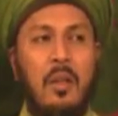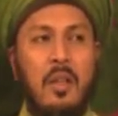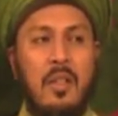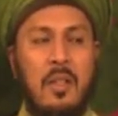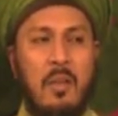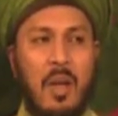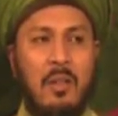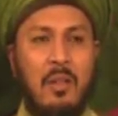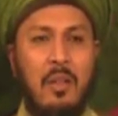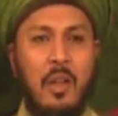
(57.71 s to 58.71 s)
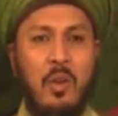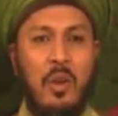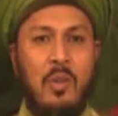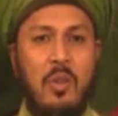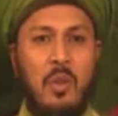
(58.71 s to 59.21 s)
This is the month that
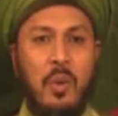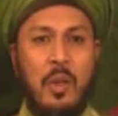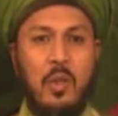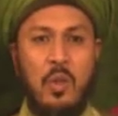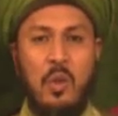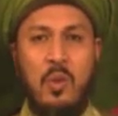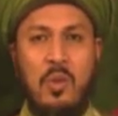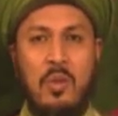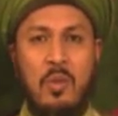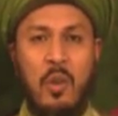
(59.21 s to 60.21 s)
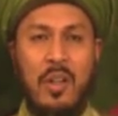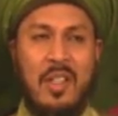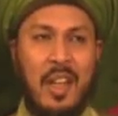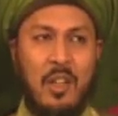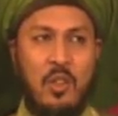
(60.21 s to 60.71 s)
you are also going to use your
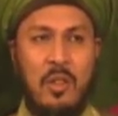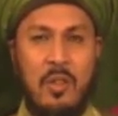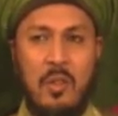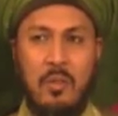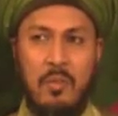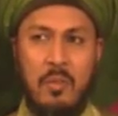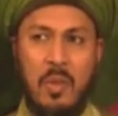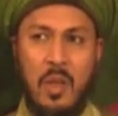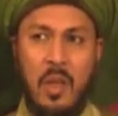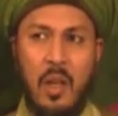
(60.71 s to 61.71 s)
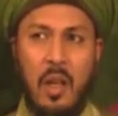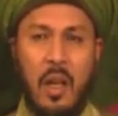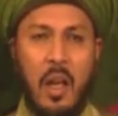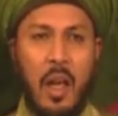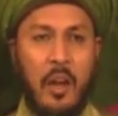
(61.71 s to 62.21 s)
intelligence
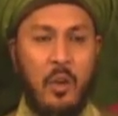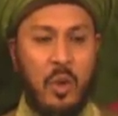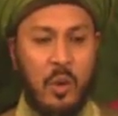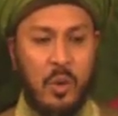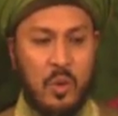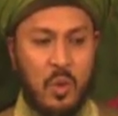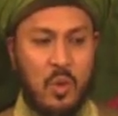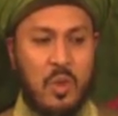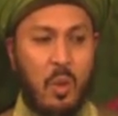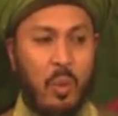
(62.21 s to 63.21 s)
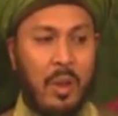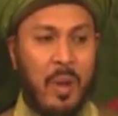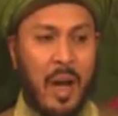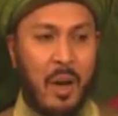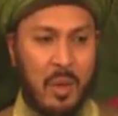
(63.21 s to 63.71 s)
and you're going to use your
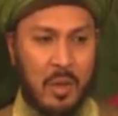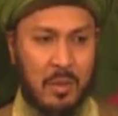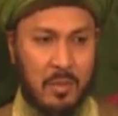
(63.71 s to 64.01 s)
willpower.